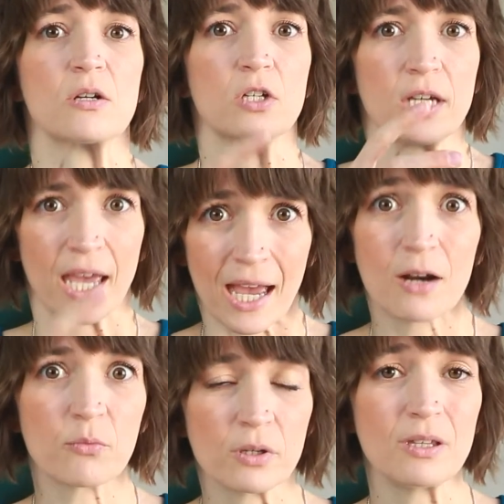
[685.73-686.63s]

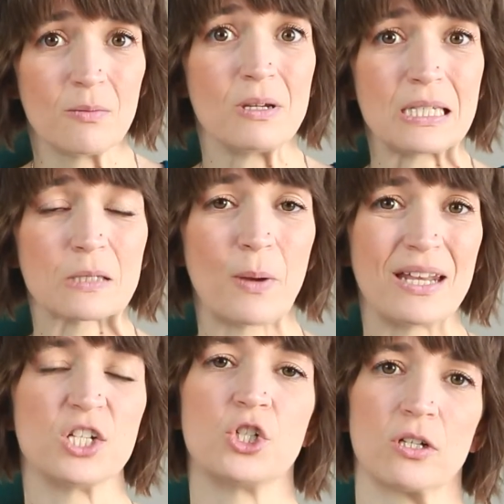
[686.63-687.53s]
can really be
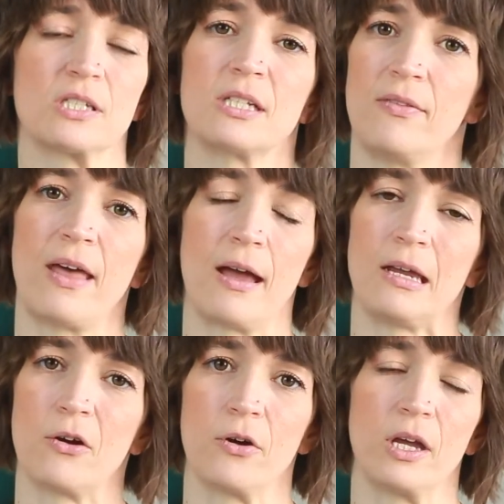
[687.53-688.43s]
spent just in that
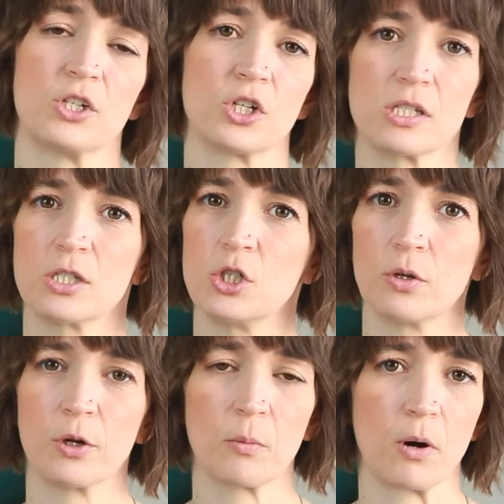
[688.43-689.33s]
area, just in
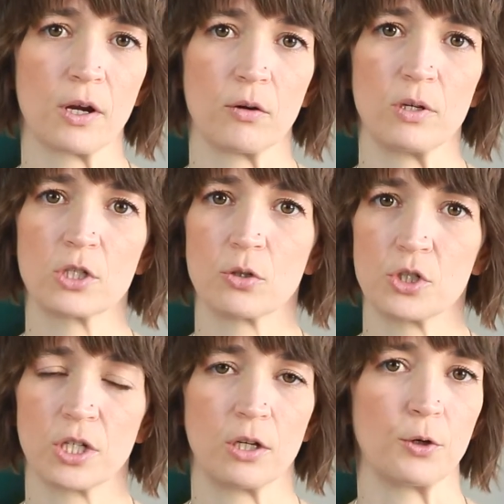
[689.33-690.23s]
doing your market
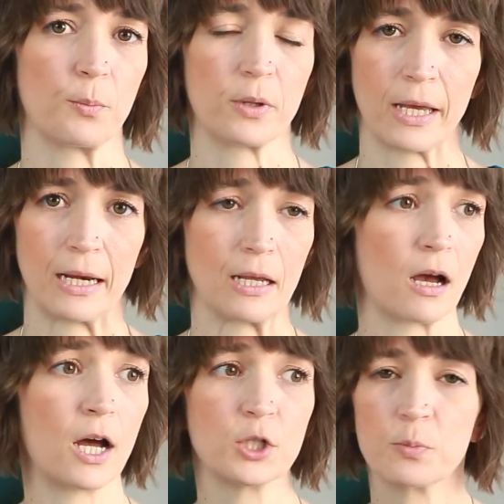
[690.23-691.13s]
researching and your planning,
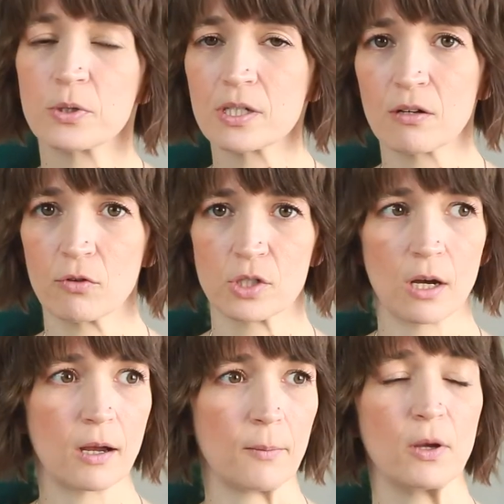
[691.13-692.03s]
100% of your
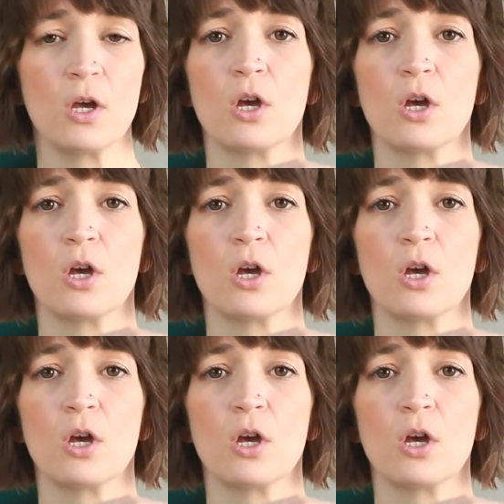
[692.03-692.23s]
time